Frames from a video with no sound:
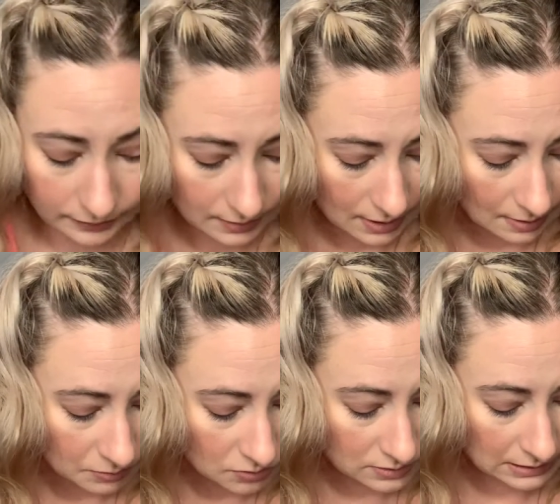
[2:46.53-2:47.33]
And I'm
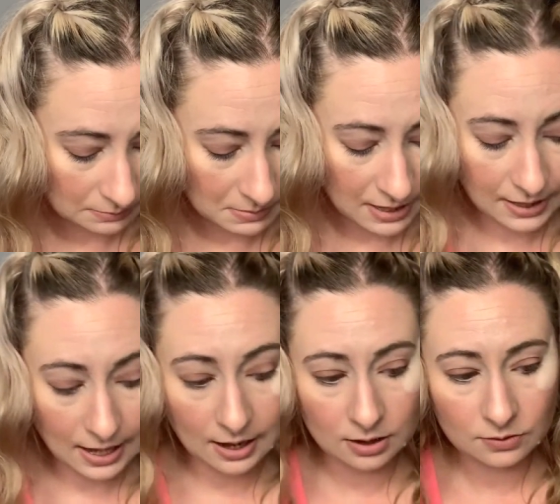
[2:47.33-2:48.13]
using my
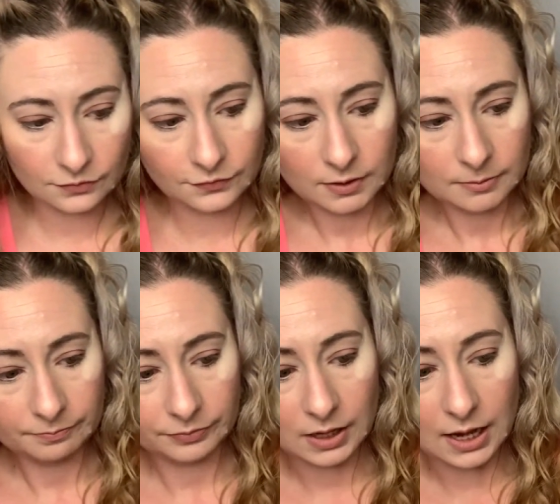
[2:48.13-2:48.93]
e.l.f.
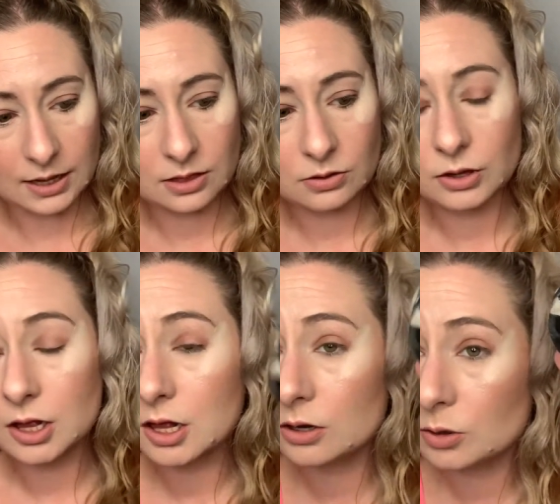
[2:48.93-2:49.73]
Halo
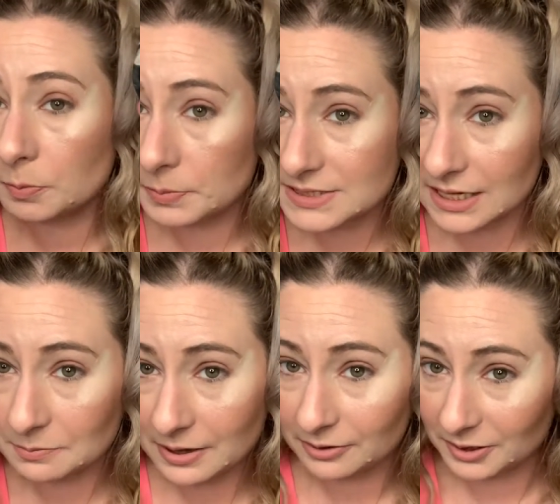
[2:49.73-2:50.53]
Glow Setting
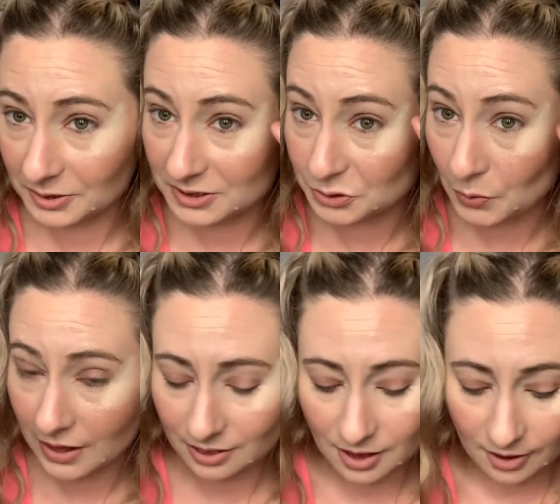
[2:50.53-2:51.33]
Powder. It's
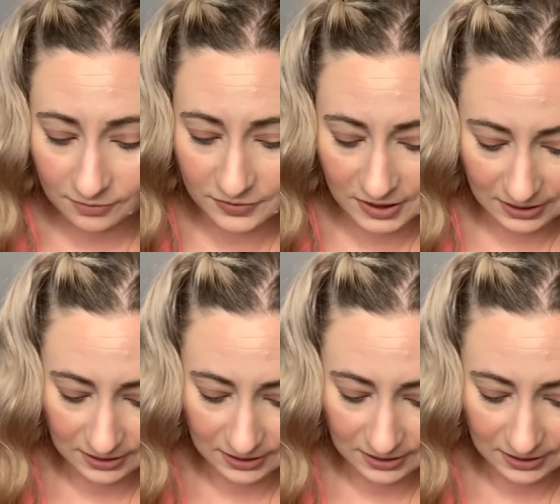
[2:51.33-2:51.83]
well loved.